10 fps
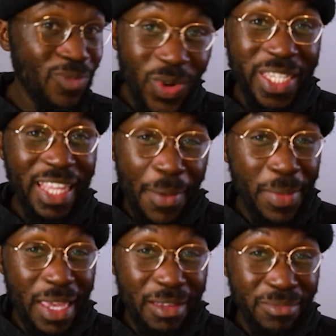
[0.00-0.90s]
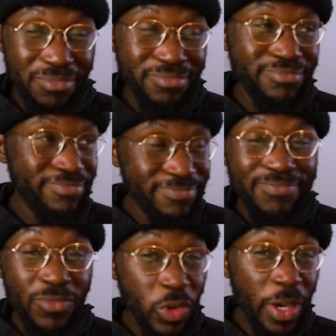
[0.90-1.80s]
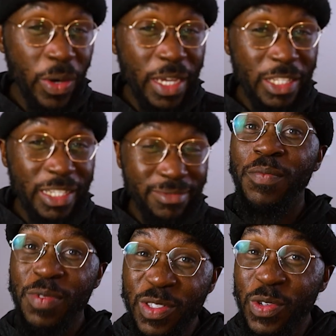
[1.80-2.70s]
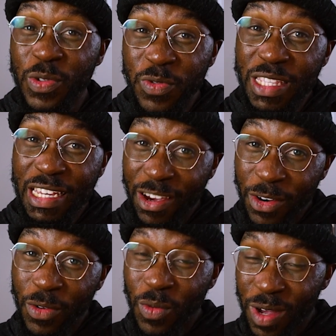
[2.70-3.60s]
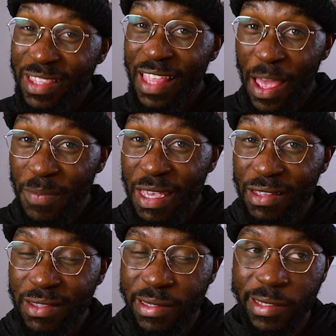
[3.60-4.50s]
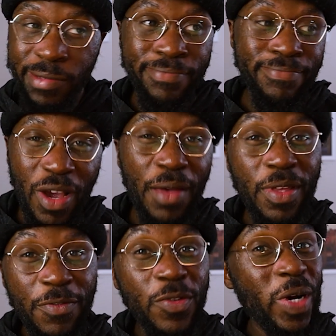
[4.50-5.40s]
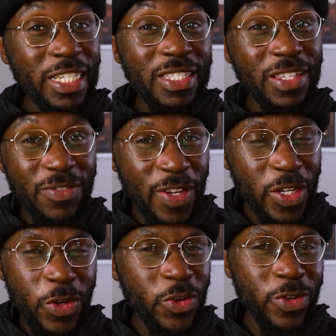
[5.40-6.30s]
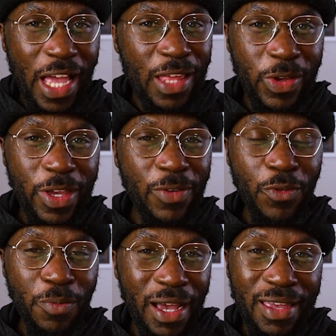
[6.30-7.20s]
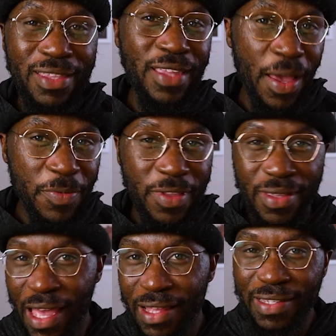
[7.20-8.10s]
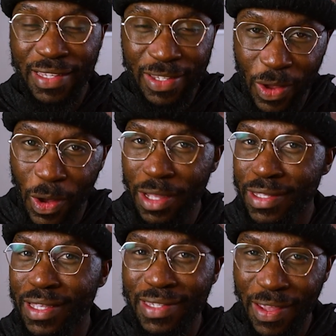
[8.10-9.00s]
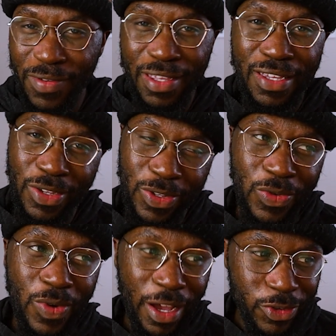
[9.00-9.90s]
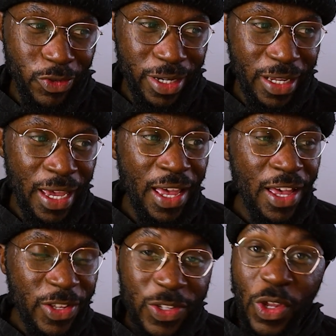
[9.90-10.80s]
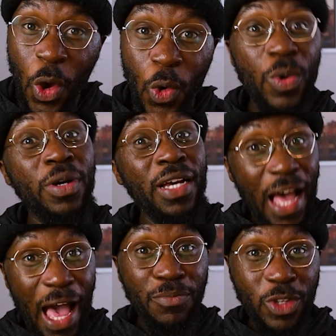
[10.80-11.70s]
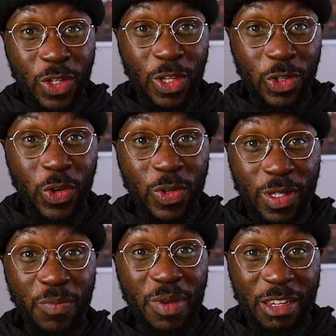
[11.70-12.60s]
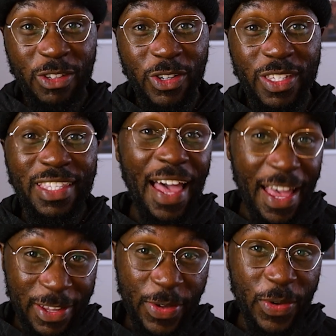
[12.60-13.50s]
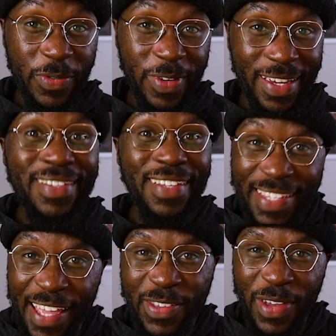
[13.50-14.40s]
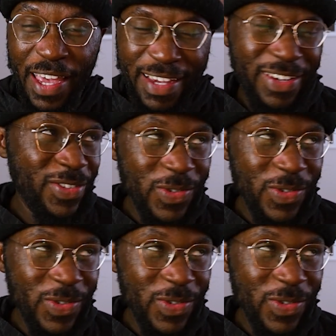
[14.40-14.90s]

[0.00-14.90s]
What does that mean? Great question. But do you really care what that means? Probably if you're watching this video, you're not looking for my in-depth analysis on the seventy to two hundred. So I'm just gonna show you some pictures that I took with it. Is that okay?